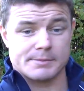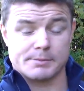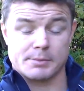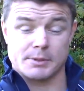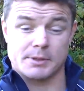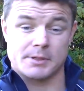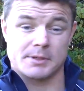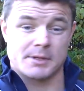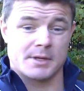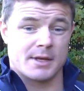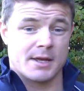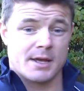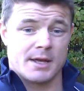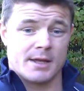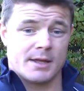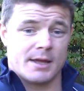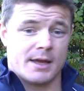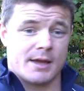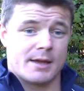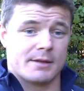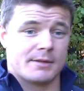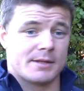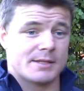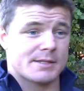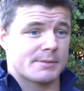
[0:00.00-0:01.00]
But
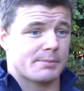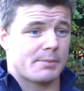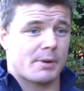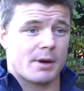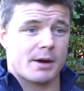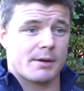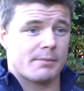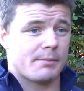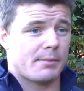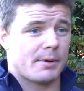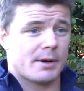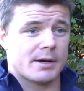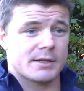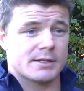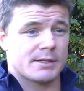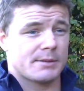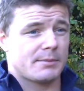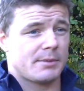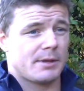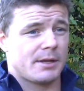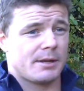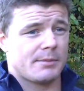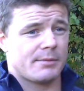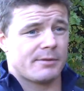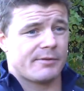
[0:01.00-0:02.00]
uh, this is part and parcel of
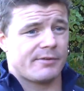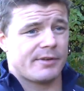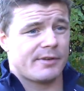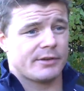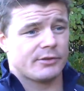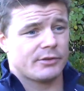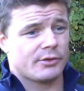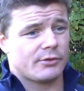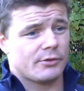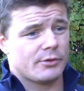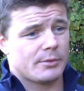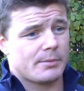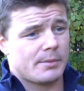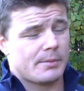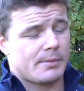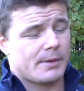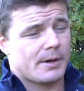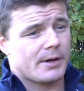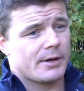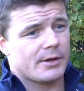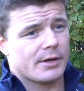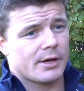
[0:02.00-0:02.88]
being a professional rugby player.